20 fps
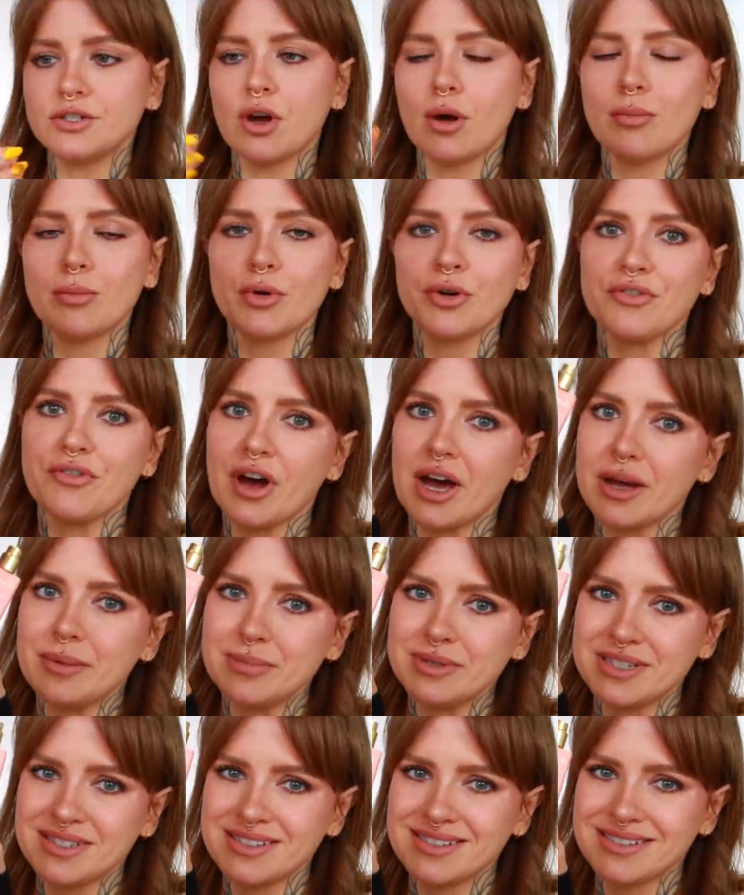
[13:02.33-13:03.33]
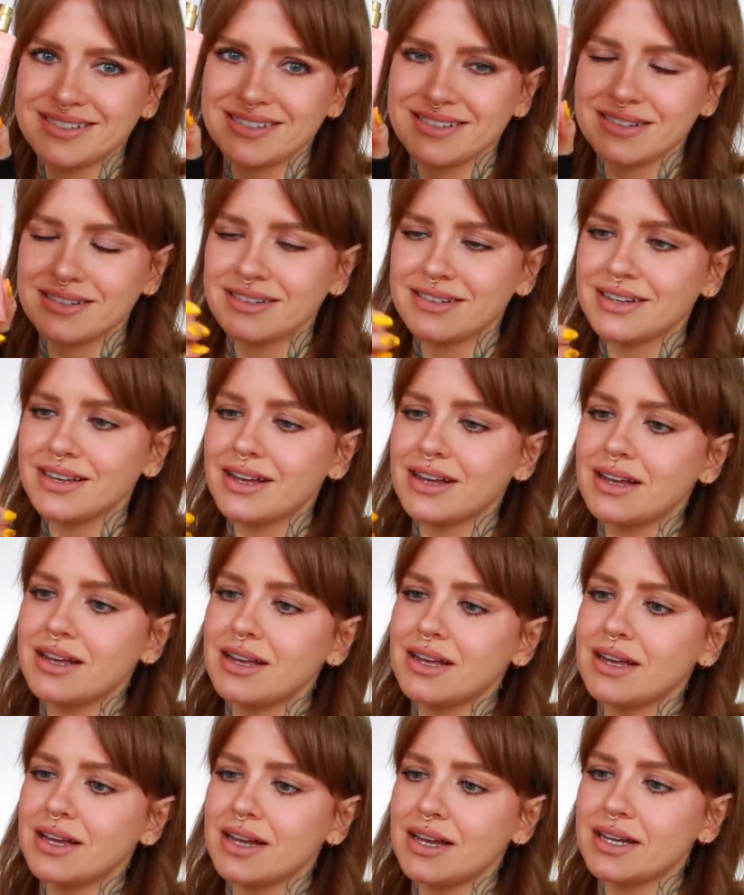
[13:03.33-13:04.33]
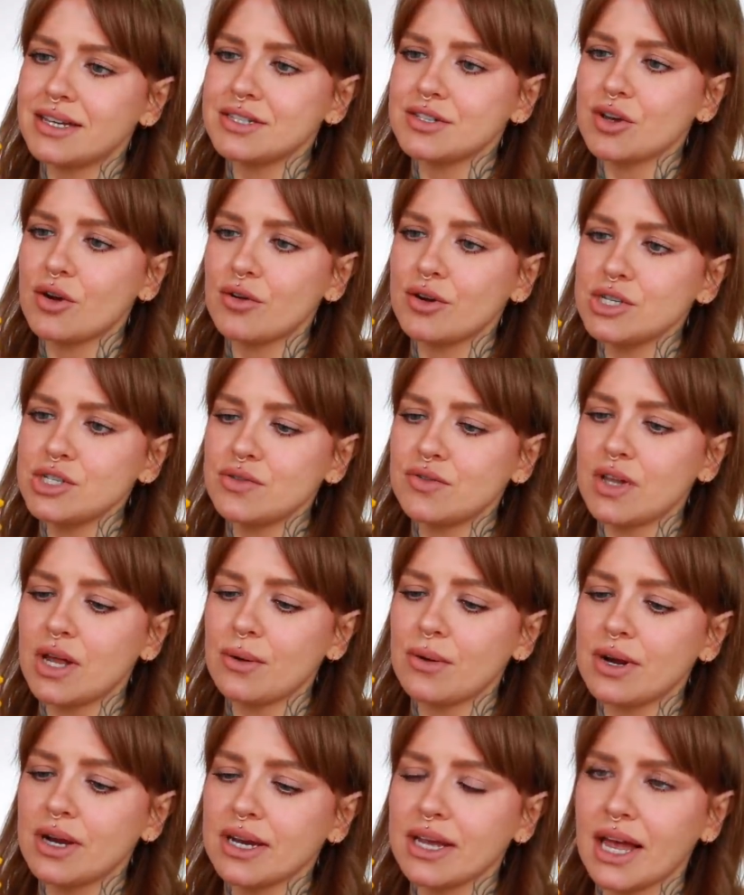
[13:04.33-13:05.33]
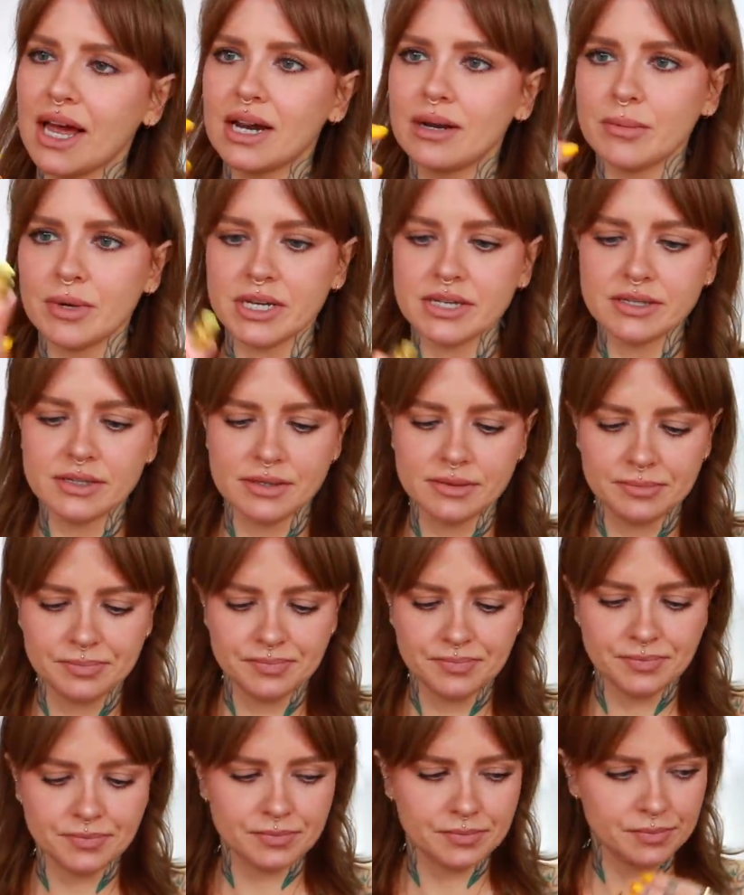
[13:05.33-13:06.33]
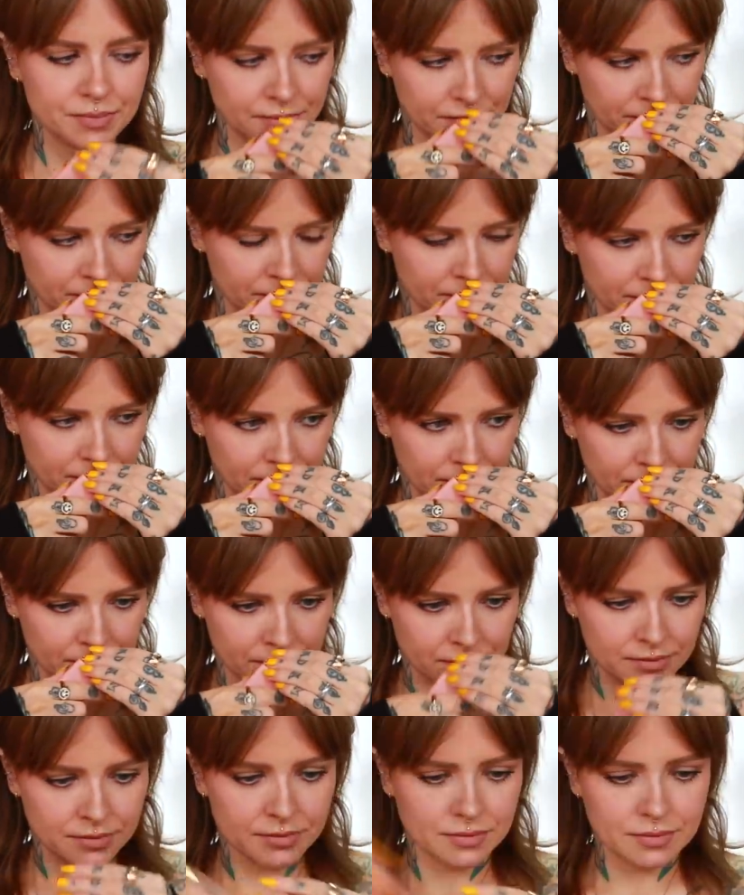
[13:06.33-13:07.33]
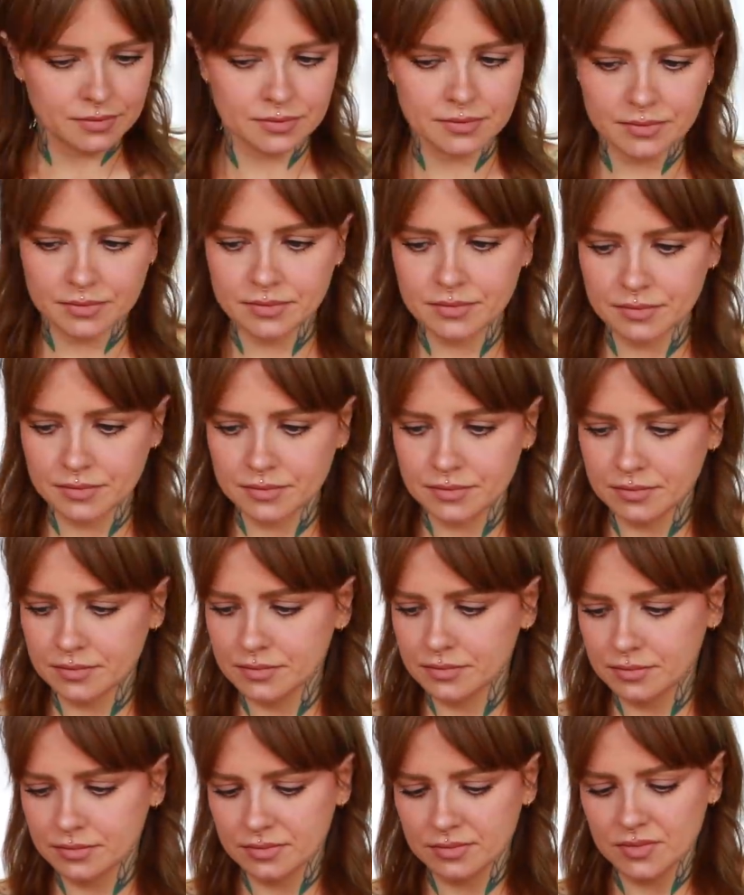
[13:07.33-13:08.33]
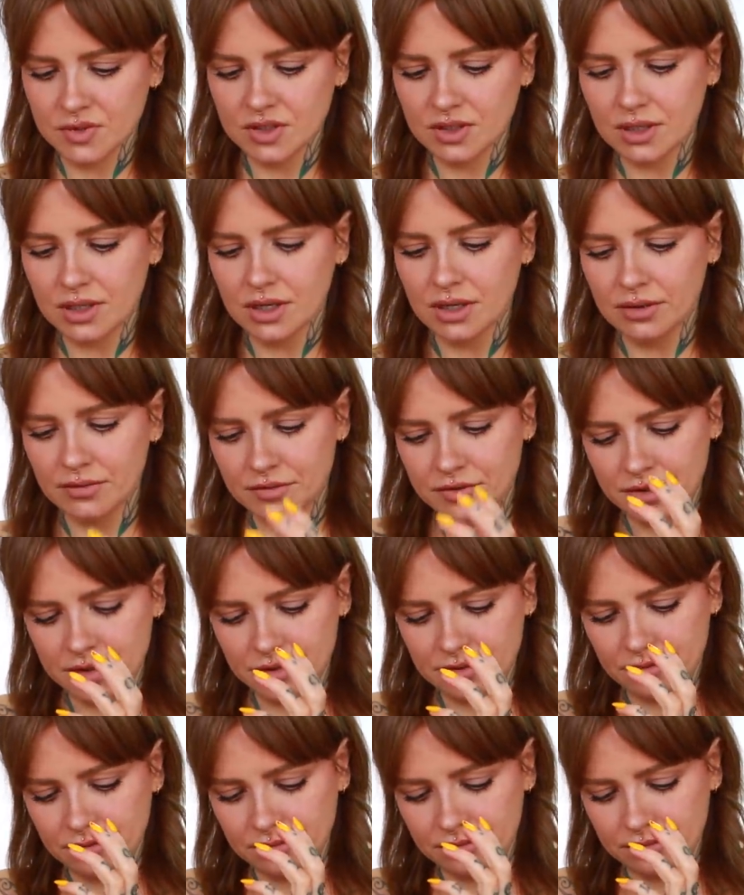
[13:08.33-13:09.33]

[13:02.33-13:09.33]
tomboy Vibes. It is orange flower and cannabis. I'm gonna have to